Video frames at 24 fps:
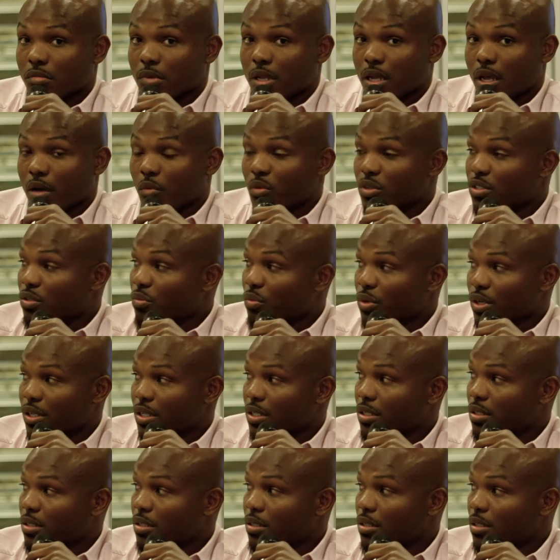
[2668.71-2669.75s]
I wasn't
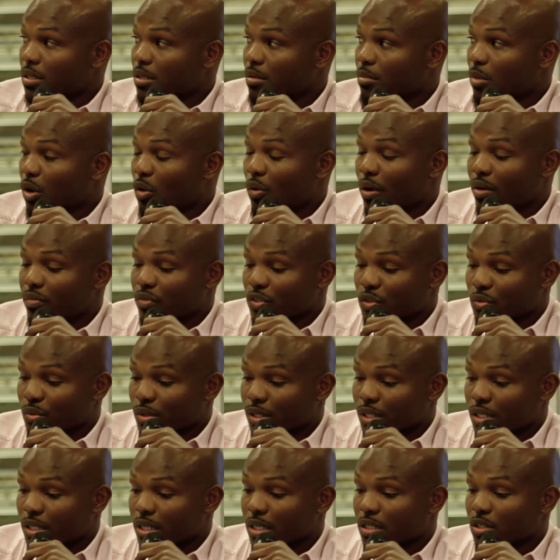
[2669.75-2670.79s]
working. My wife was
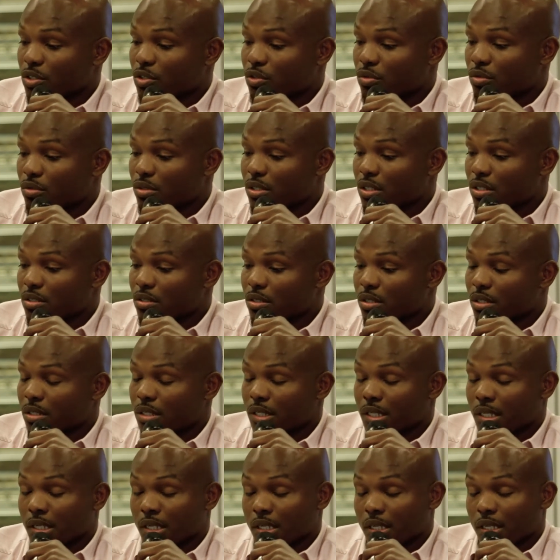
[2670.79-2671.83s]
working at the school district,
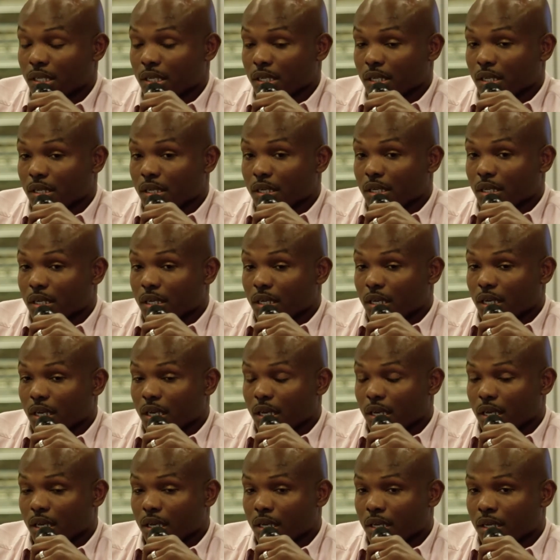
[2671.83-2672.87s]

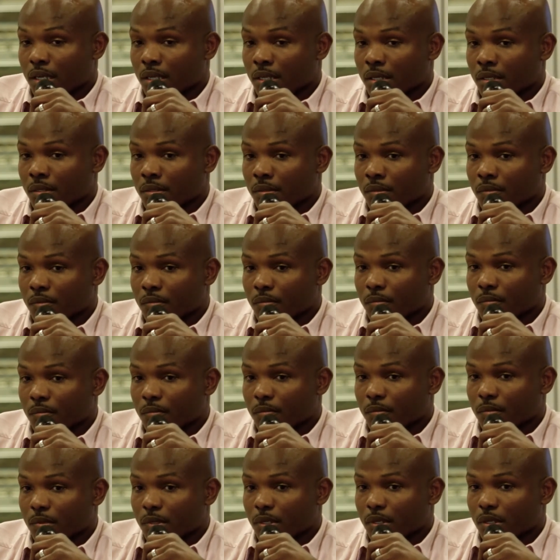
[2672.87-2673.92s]
and
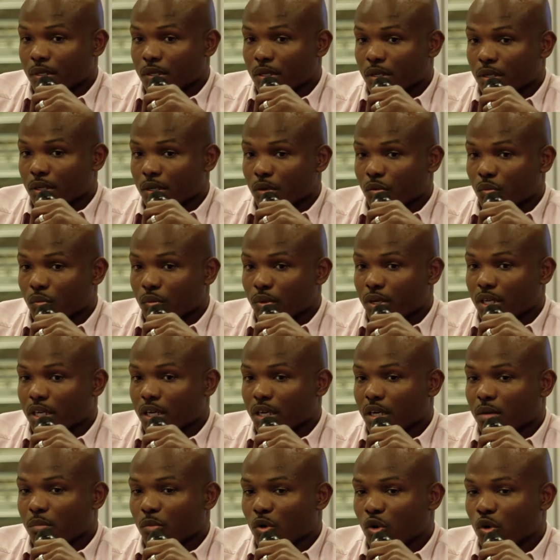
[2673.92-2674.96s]
we
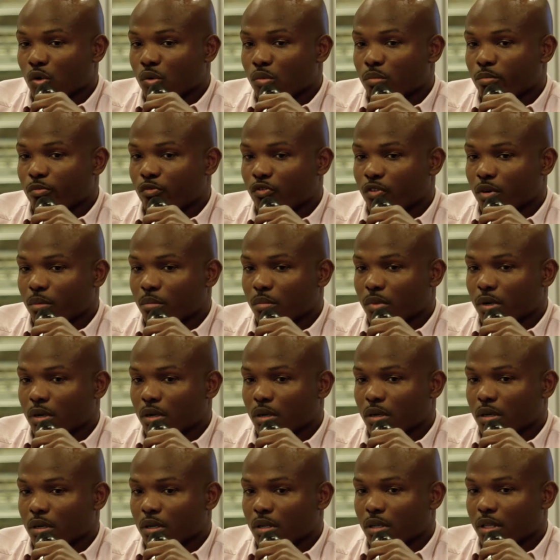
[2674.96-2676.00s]
come home
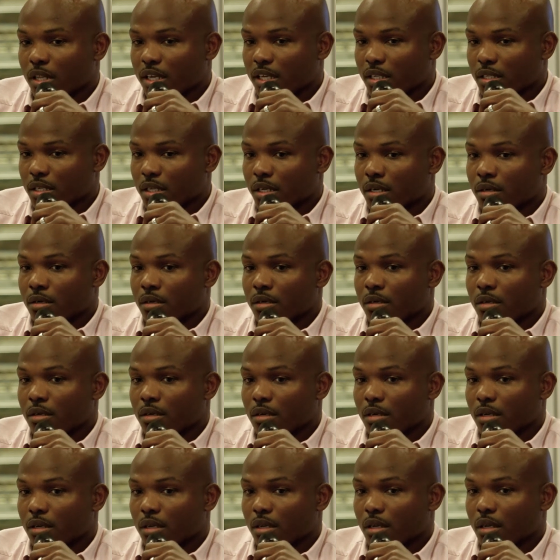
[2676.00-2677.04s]
from a late dinner,
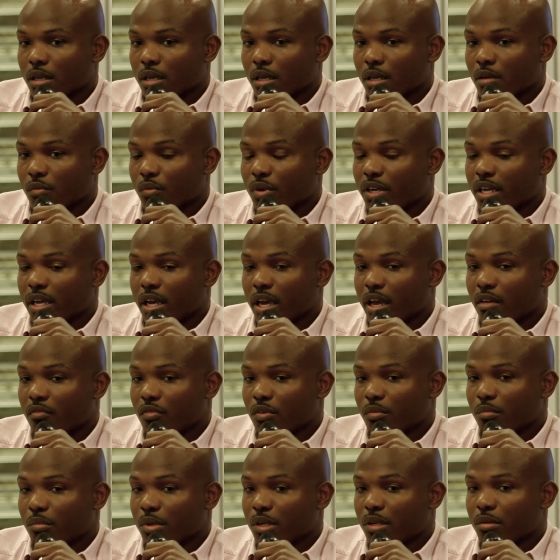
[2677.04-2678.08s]
and we
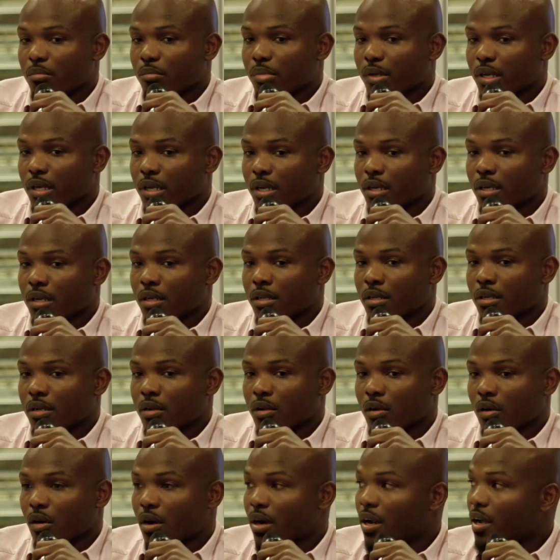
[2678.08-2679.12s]
haven't been paying
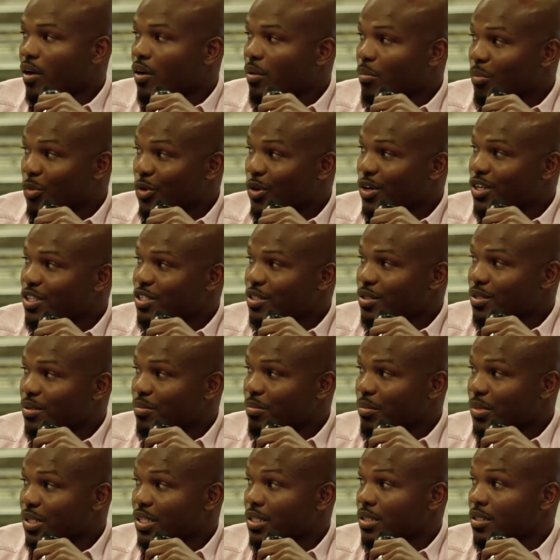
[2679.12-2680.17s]
our mortgage
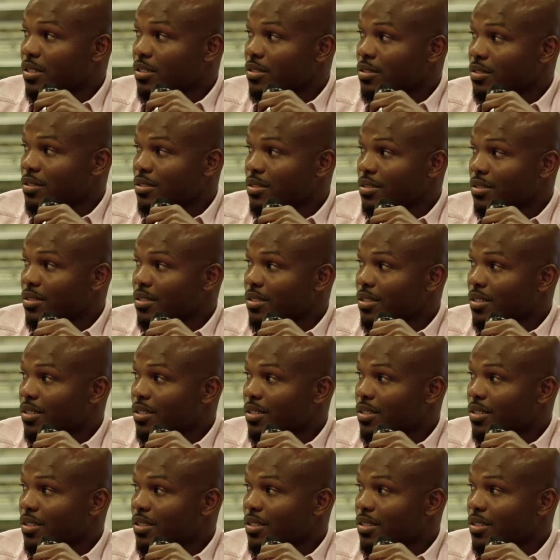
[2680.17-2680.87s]
because